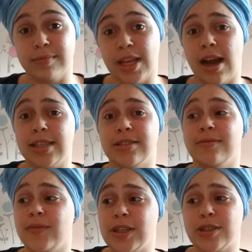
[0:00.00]
God's
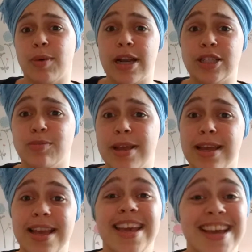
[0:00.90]
fierce
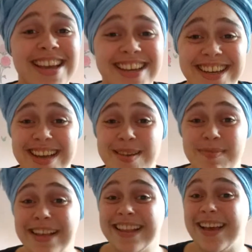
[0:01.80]
punishment in
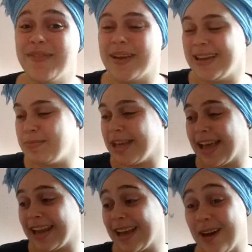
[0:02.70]
my life and me
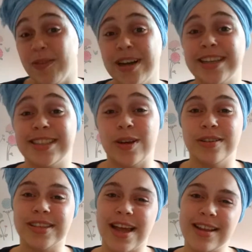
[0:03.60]
getting cow fungus. So
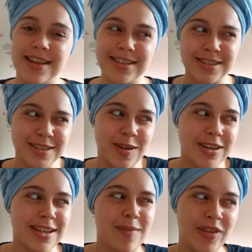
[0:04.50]
it's kind of like a
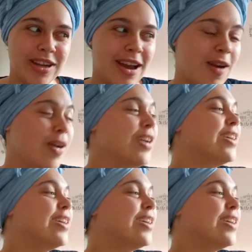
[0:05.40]
story time video.